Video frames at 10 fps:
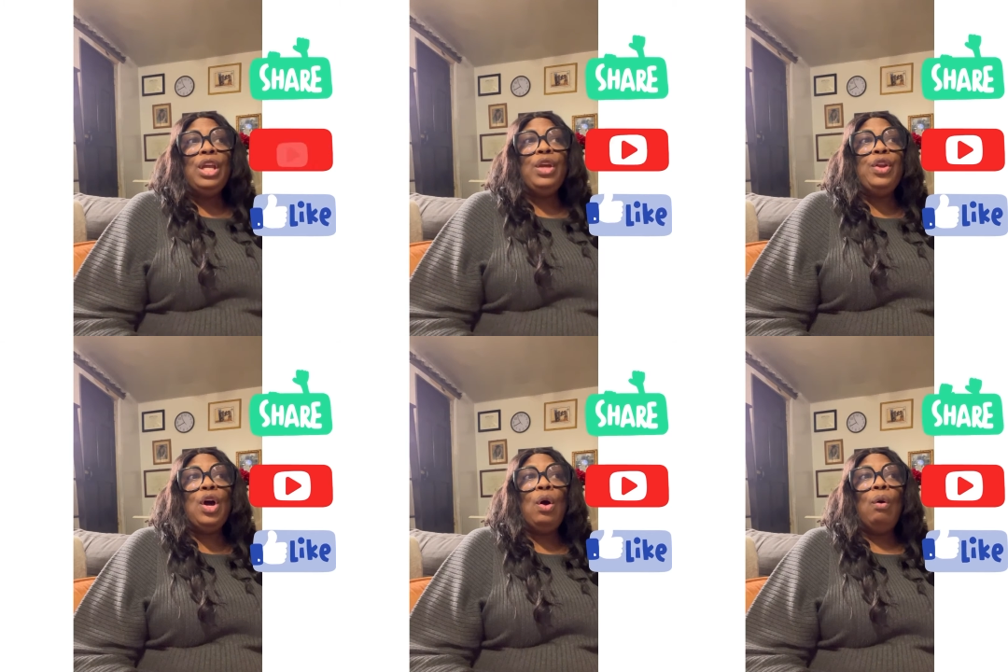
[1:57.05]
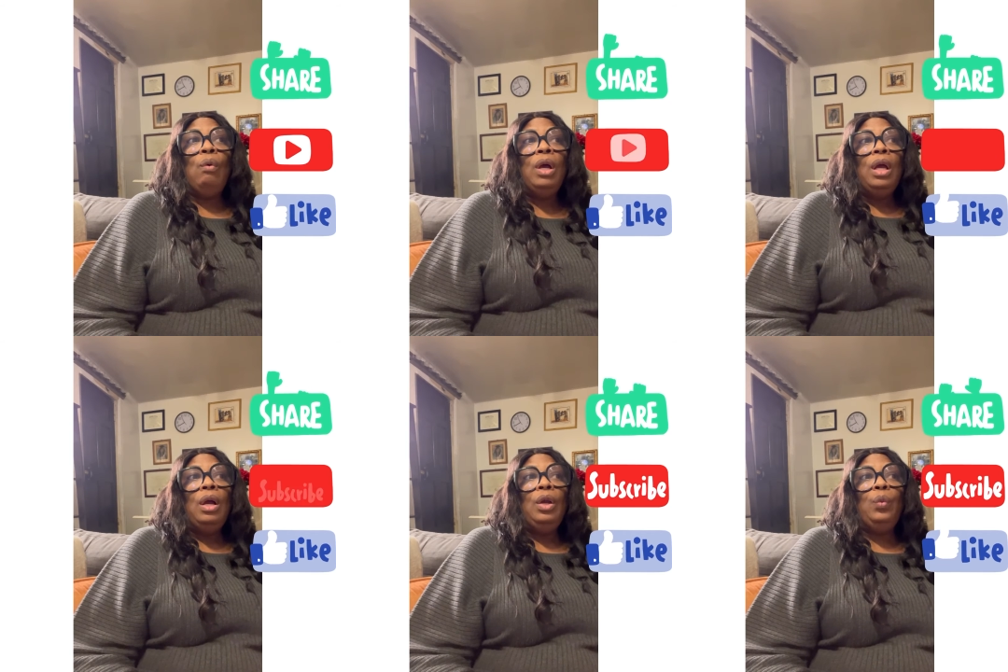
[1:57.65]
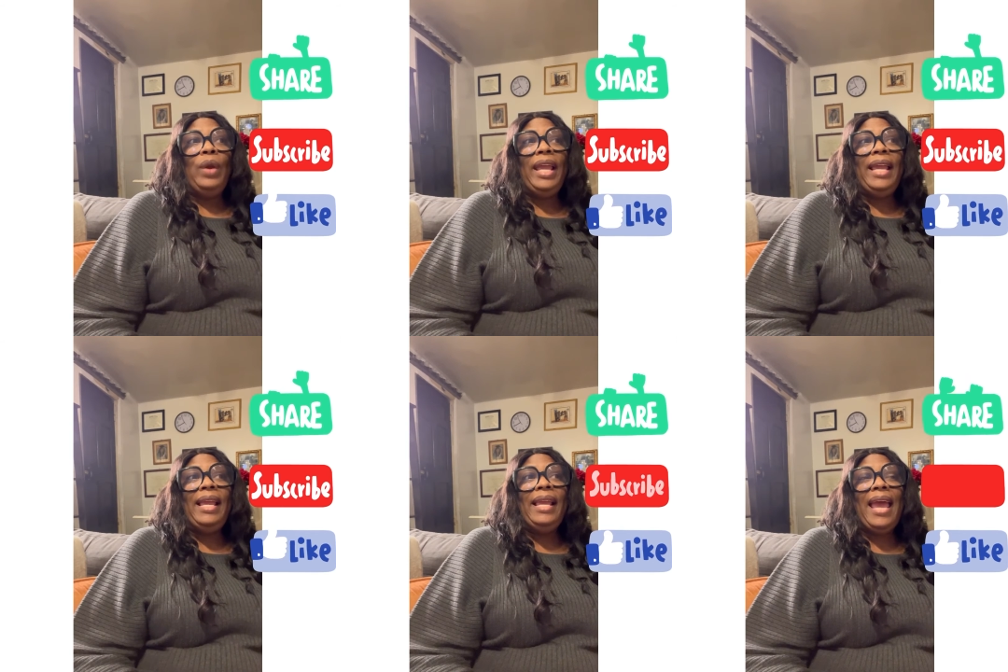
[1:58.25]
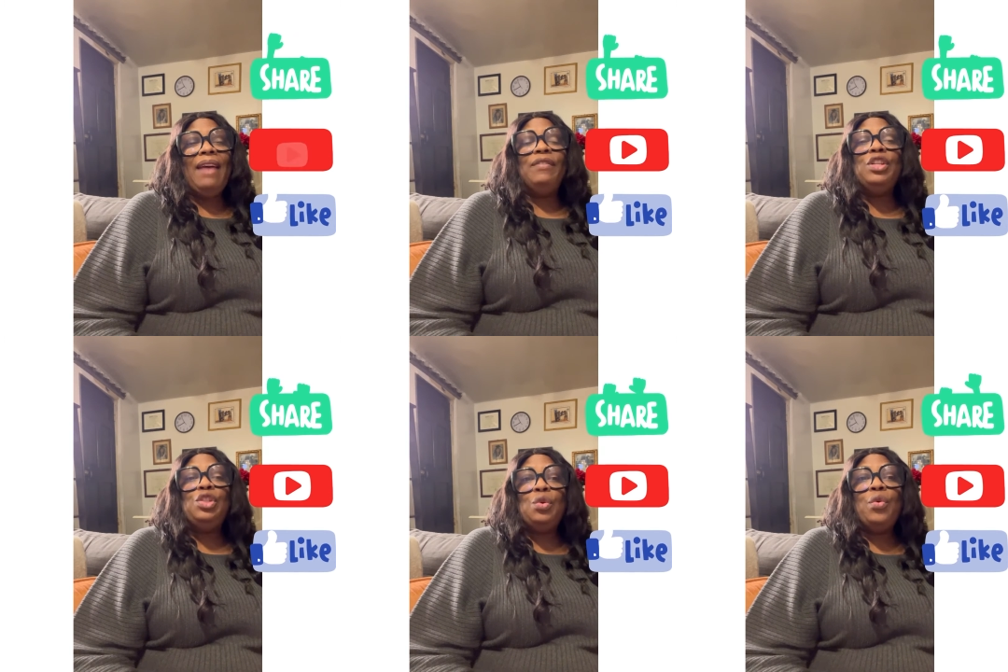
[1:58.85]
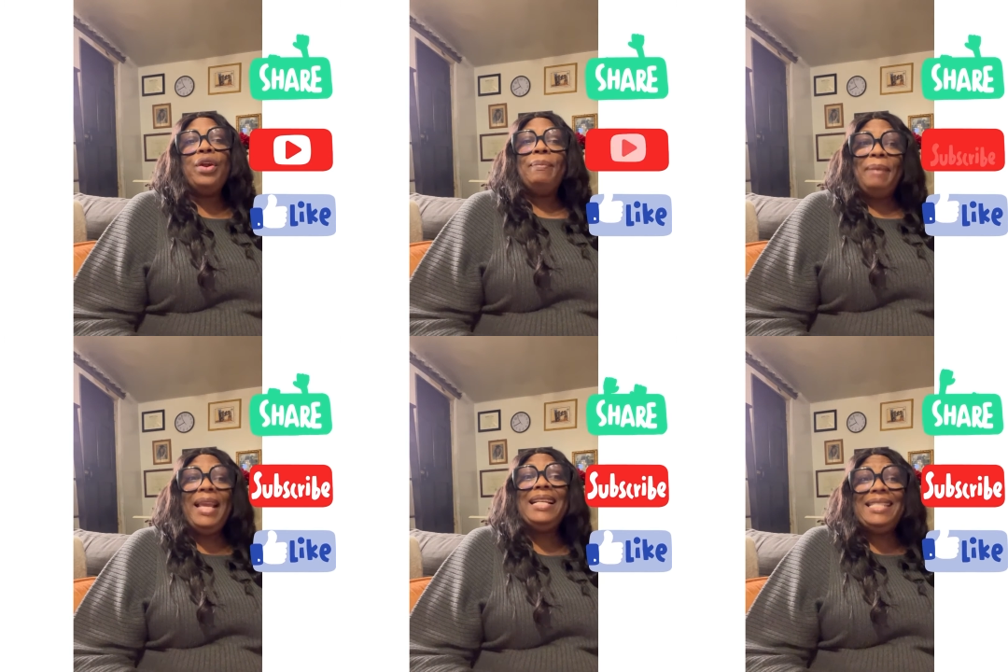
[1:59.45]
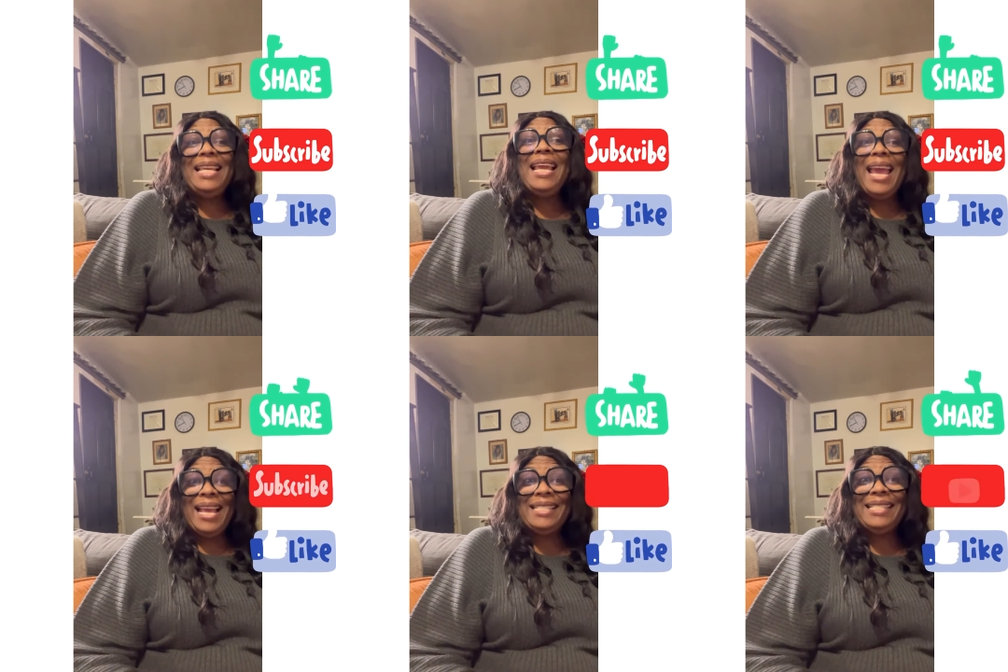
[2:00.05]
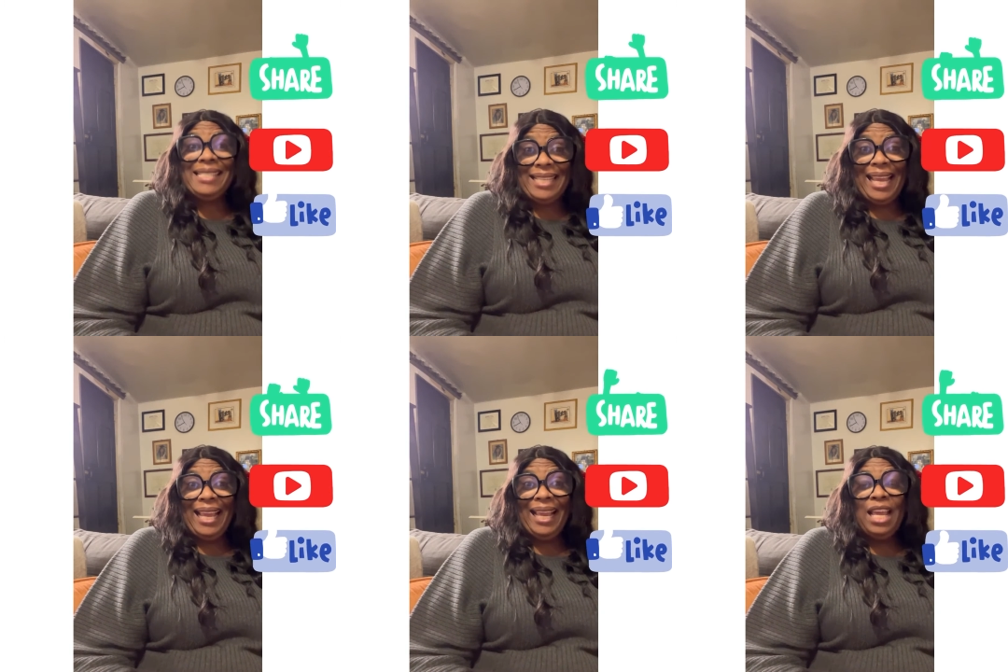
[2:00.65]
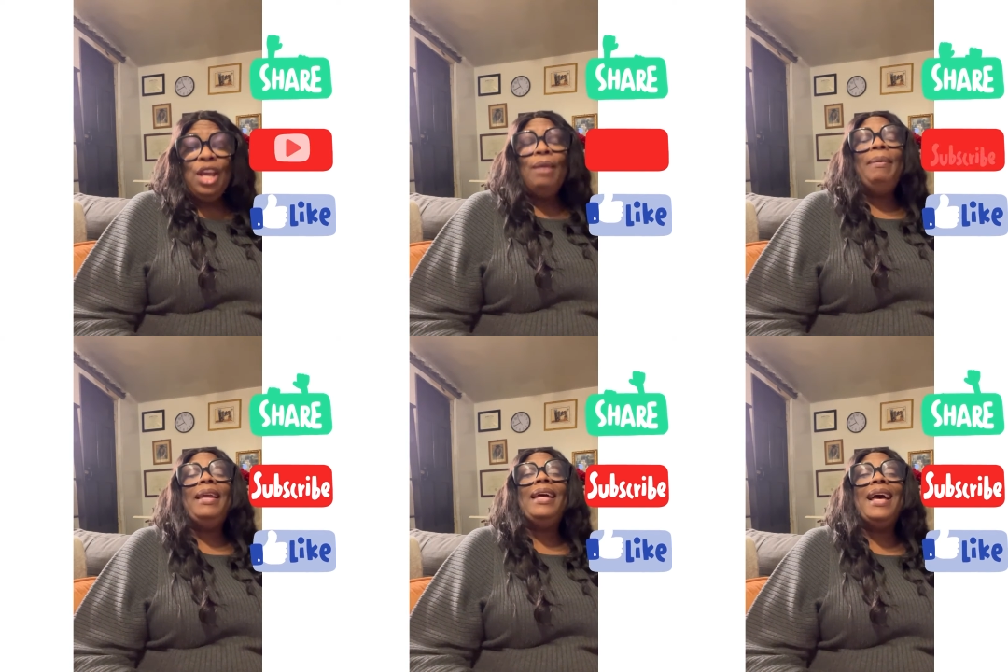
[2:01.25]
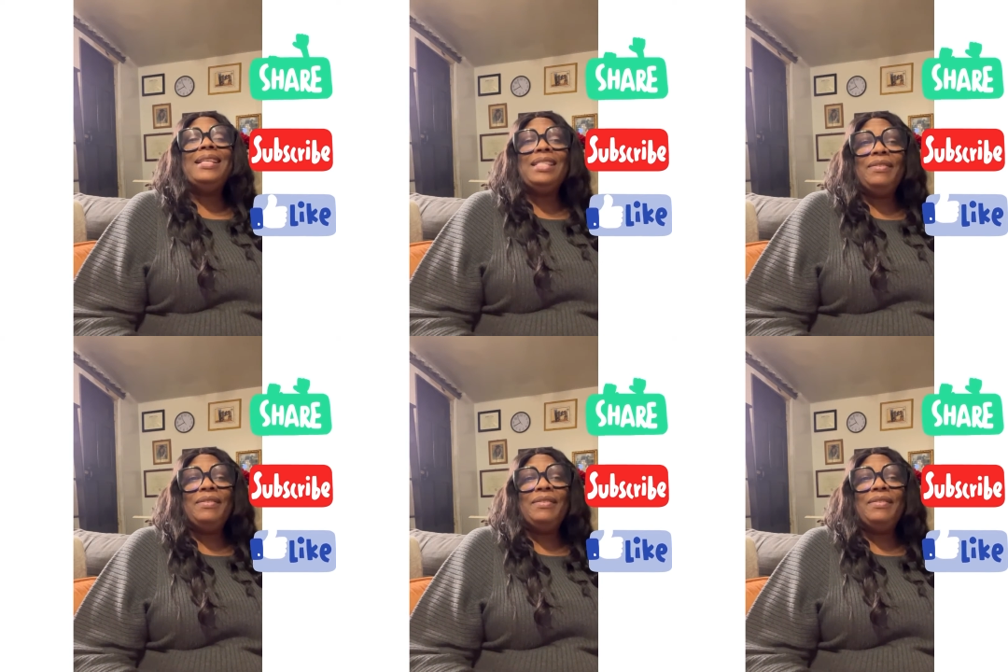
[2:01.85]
you know, we have endured PTSD because of